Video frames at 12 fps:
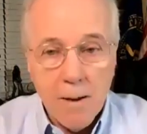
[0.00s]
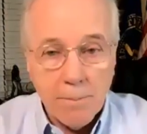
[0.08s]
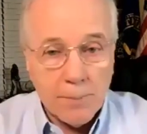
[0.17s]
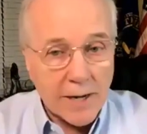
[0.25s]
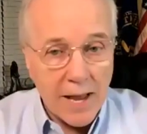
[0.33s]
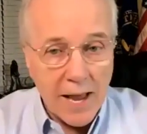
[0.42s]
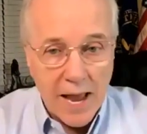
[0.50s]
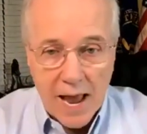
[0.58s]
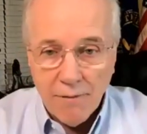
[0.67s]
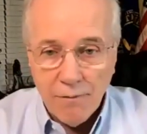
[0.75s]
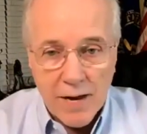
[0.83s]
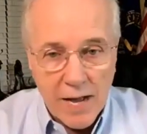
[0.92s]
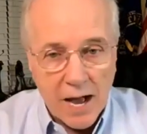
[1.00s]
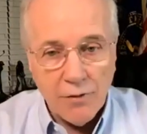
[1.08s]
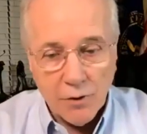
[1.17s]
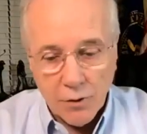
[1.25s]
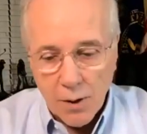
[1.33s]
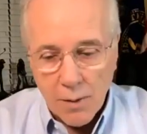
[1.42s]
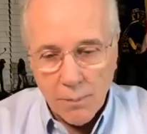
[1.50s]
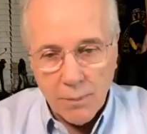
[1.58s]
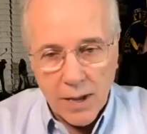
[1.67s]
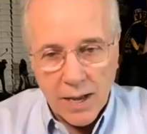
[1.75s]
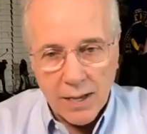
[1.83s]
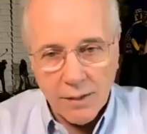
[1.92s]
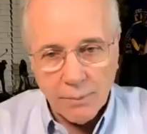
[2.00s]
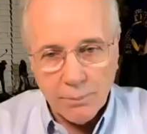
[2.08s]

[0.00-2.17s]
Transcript: But every other uh,